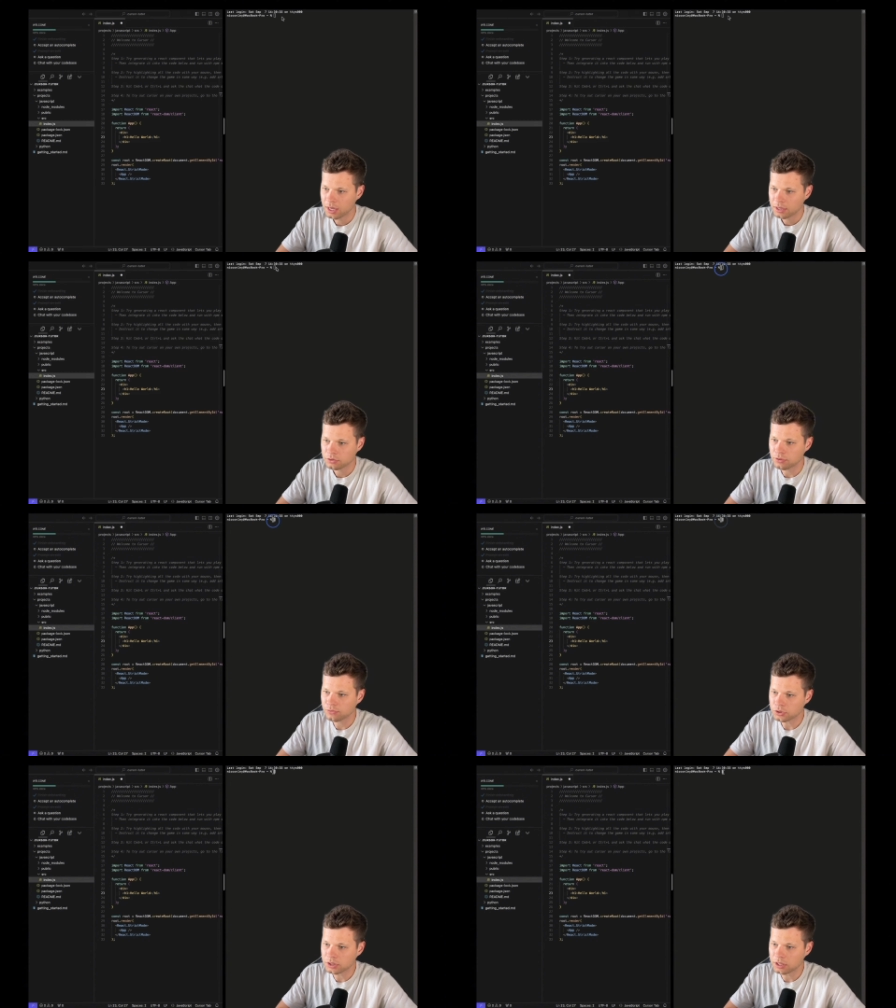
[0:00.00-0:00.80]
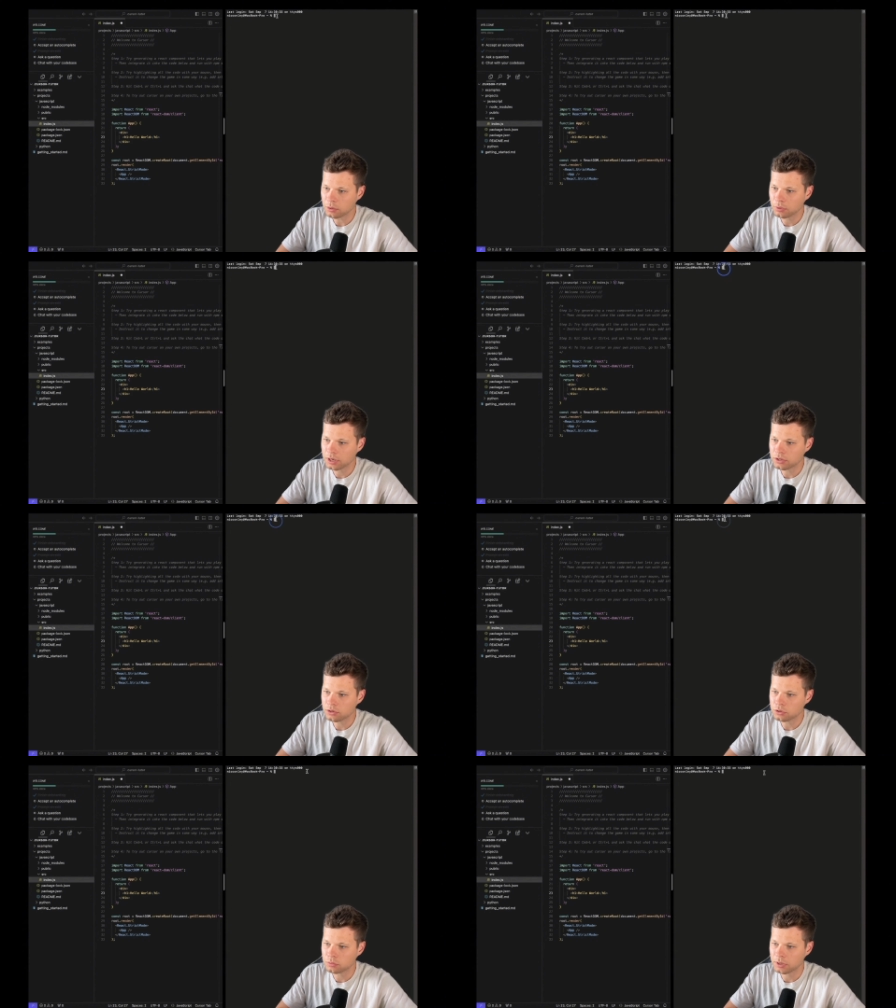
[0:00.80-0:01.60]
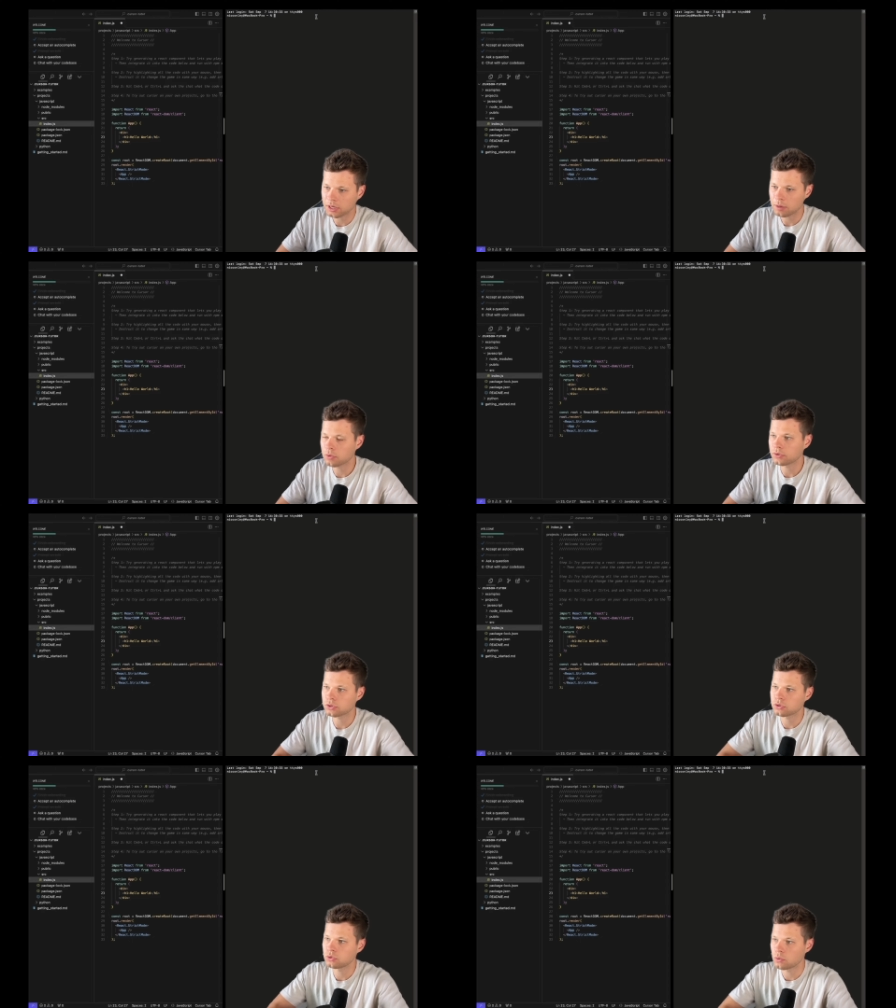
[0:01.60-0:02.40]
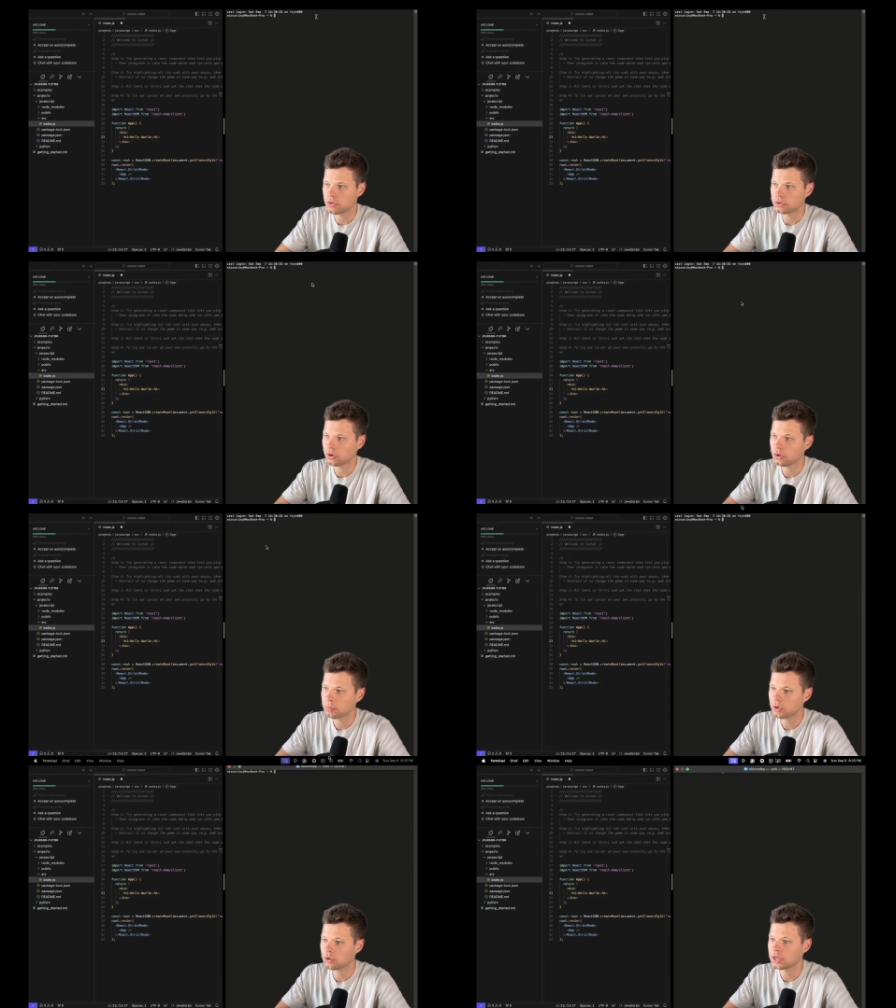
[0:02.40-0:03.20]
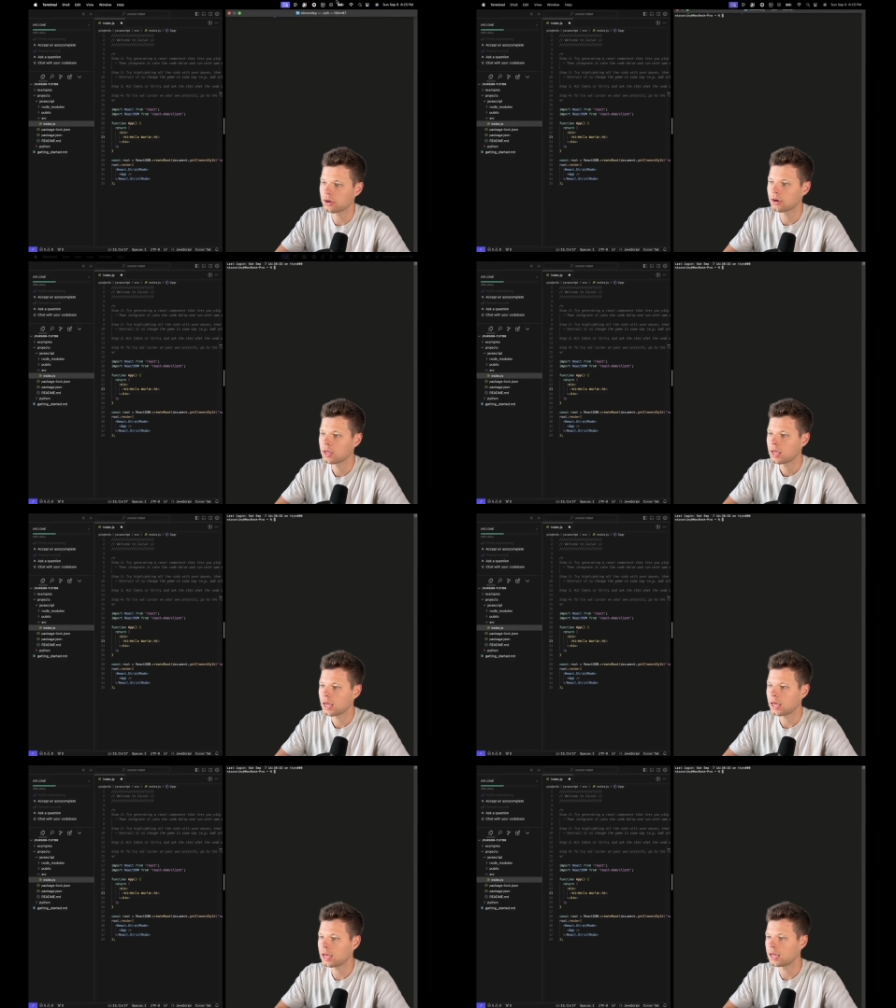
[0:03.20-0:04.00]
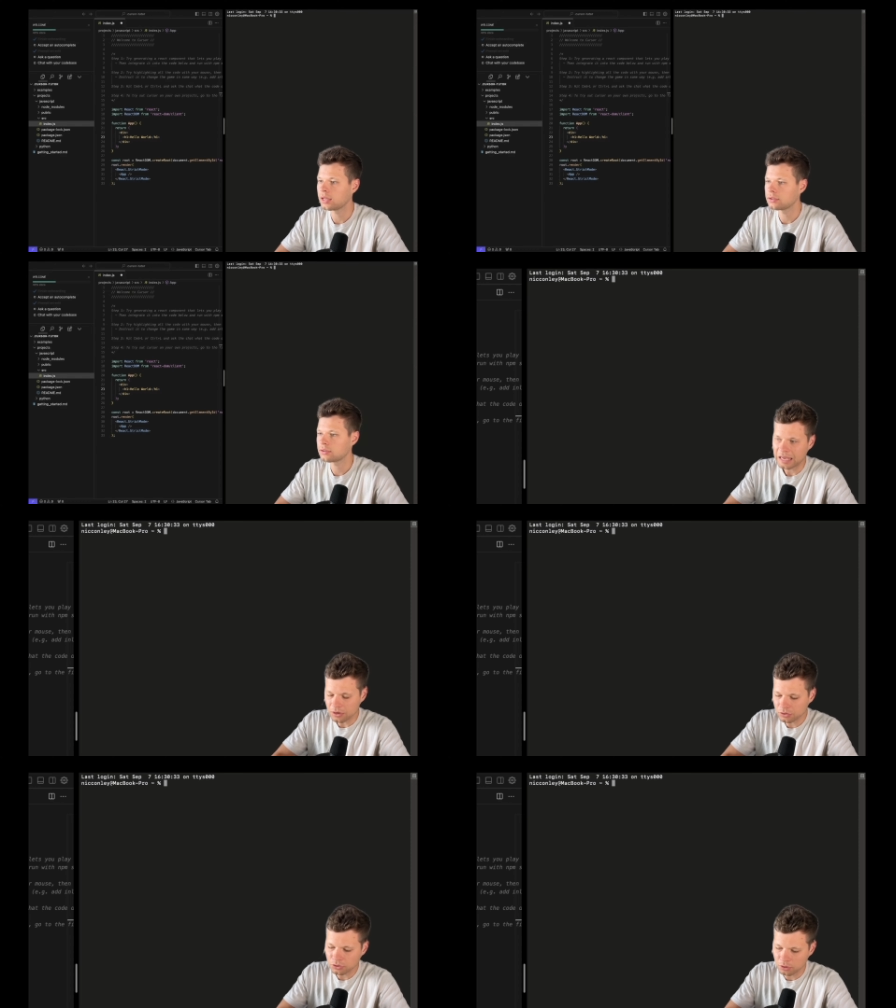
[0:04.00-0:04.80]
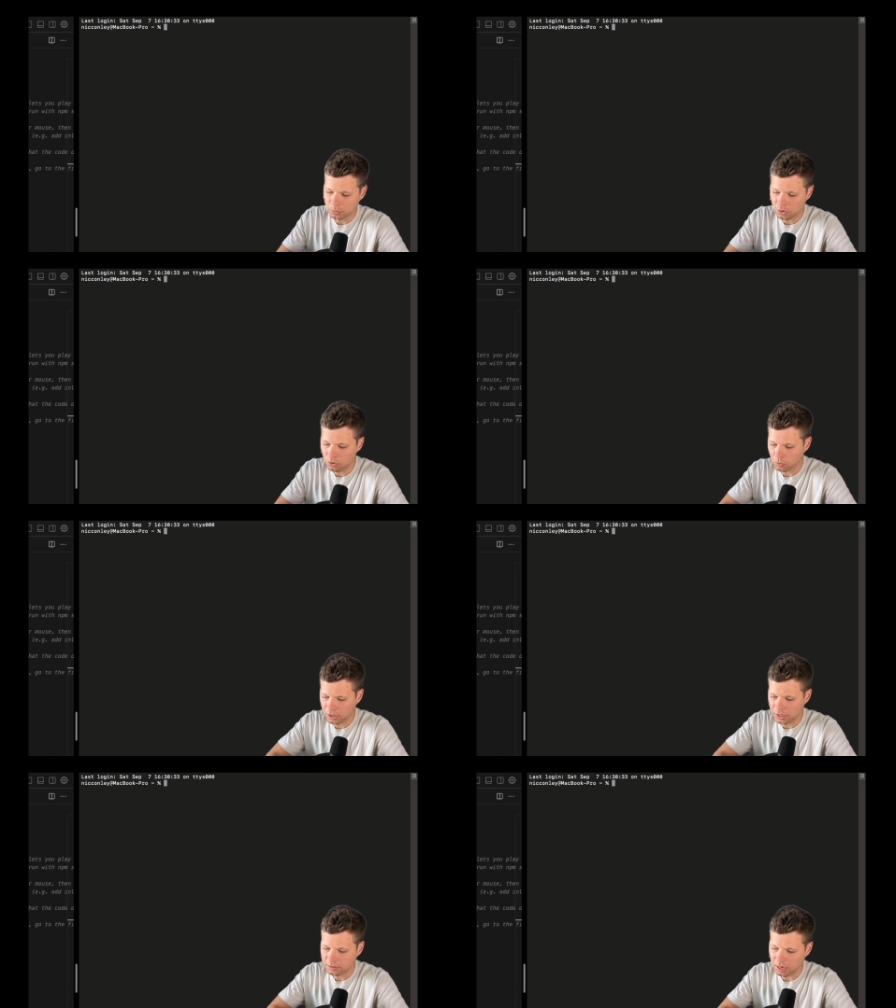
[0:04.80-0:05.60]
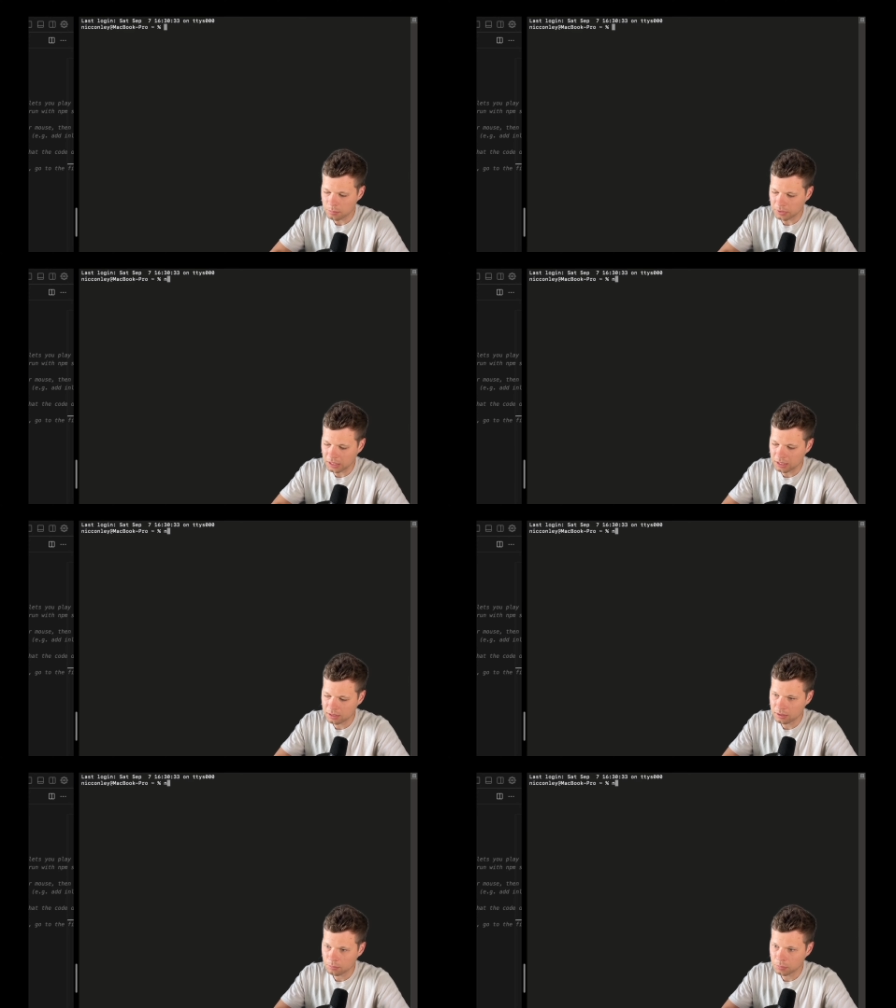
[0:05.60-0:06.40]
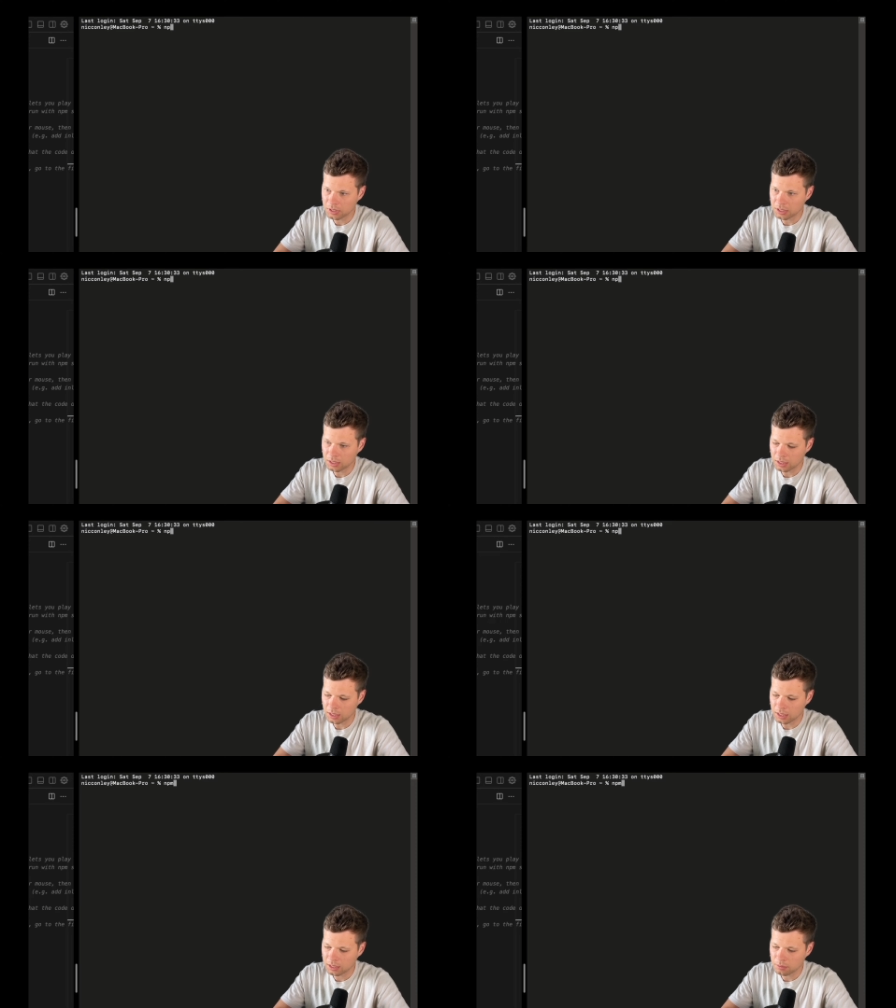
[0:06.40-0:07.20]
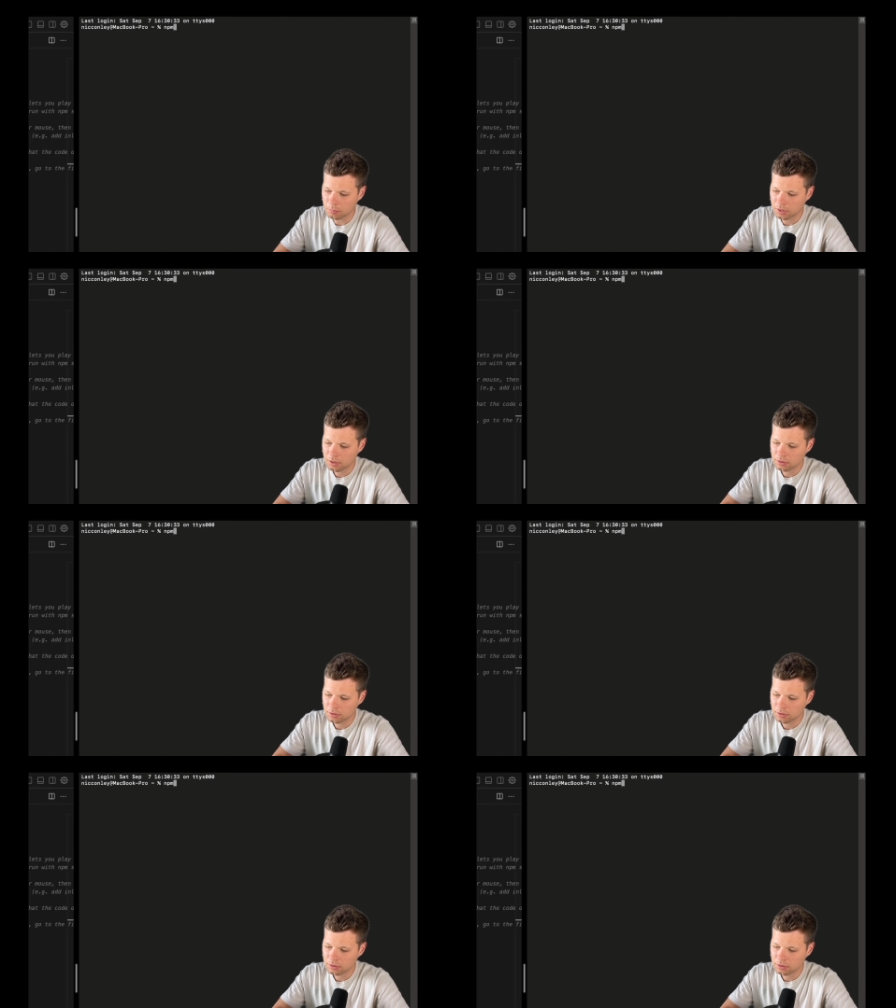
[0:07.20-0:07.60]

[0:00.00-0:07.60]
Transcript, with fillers: So the first thing that we're going to do is we're going to come over to the terminal here and in our terminal, we're going to type npm